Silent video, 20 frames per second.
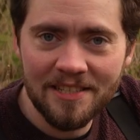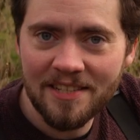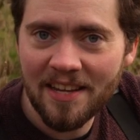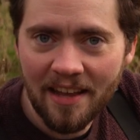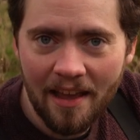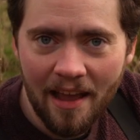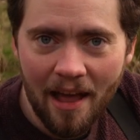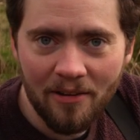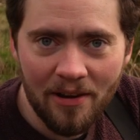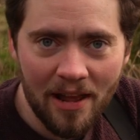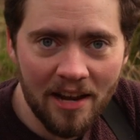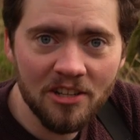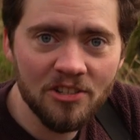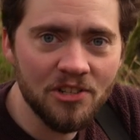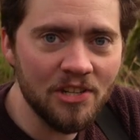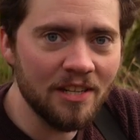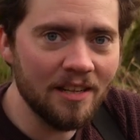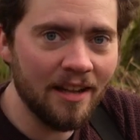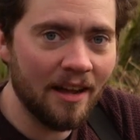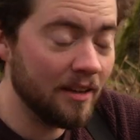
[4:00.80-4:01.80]
seeking out
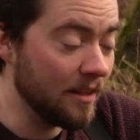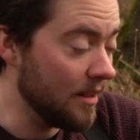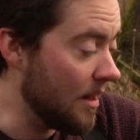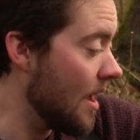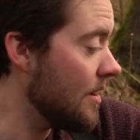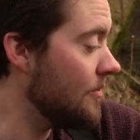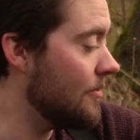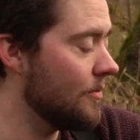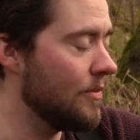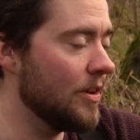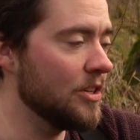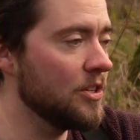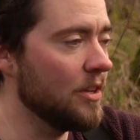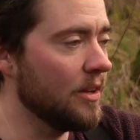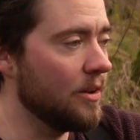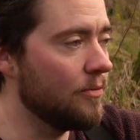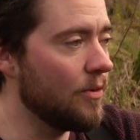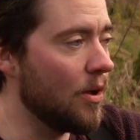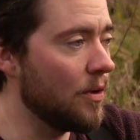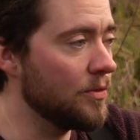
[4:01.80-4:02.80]
energy like life
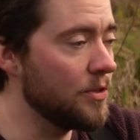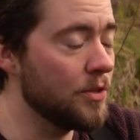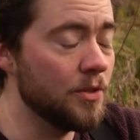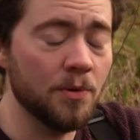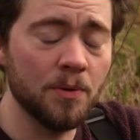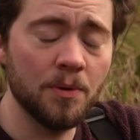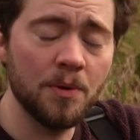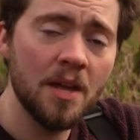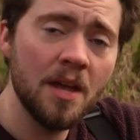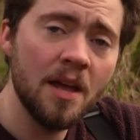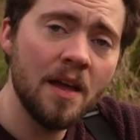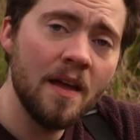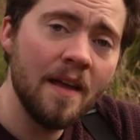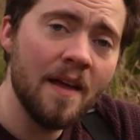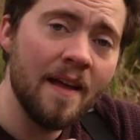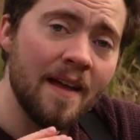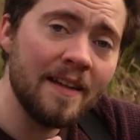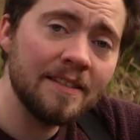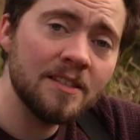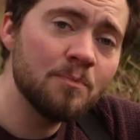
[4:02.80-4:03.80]
eventually evolved to do,
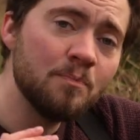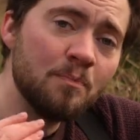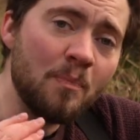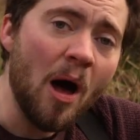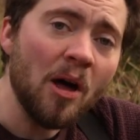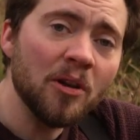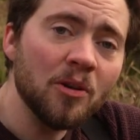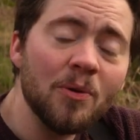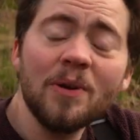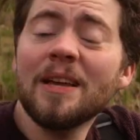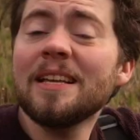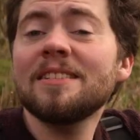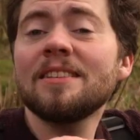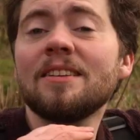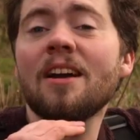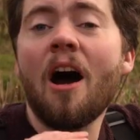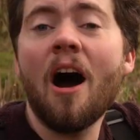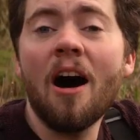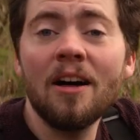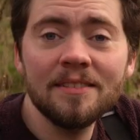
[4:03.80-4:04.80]
its bottle is
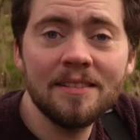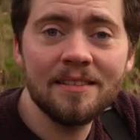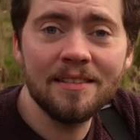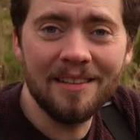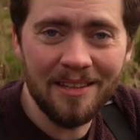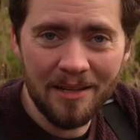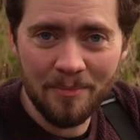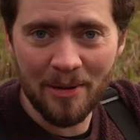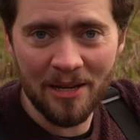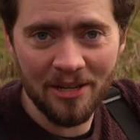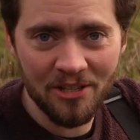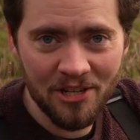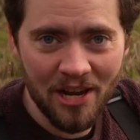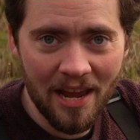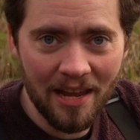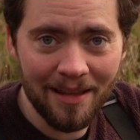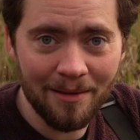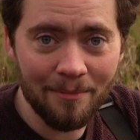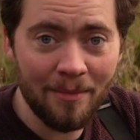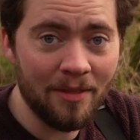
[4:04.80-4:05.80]
constantly being
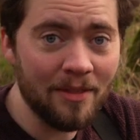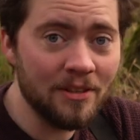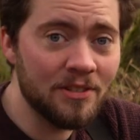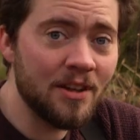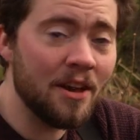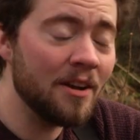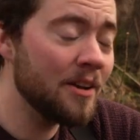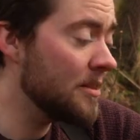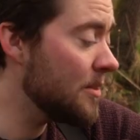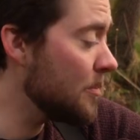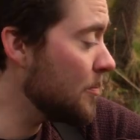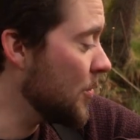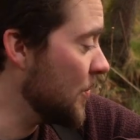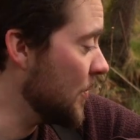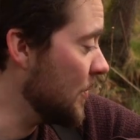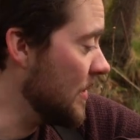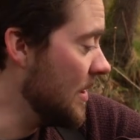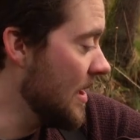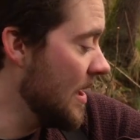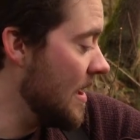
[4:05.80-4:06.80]
shaken by the sun and the
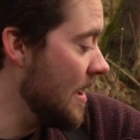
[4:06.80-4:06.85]
moon,